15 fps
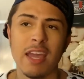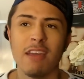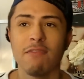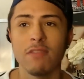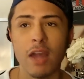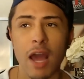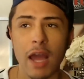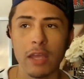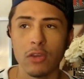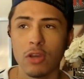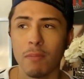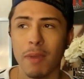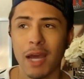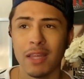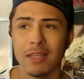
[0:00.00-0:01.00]
If not, you
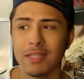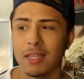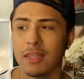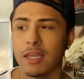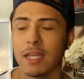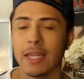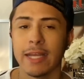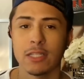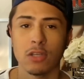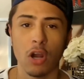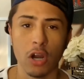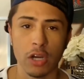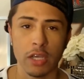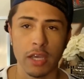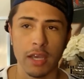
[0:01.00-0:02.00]
can buy these I think at like
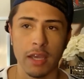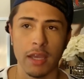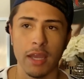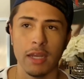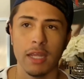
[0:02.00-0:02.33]
Target